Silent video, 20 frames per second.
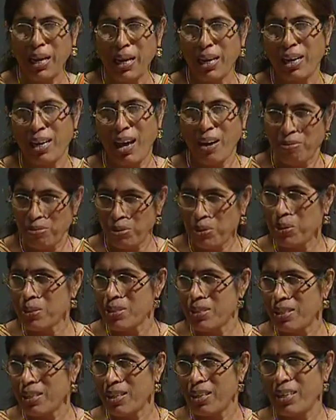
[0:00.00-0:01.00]
like LabVIEW
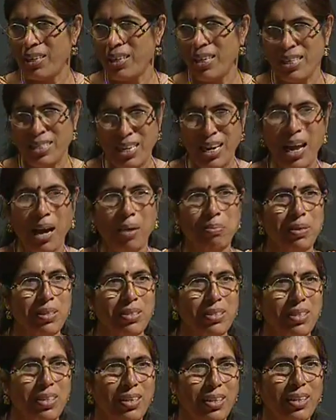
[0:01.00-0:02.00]
is there, Daisy Lab
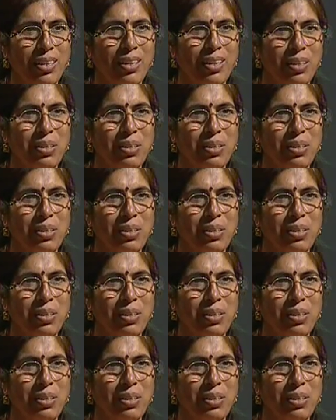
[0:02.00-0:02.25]
is there.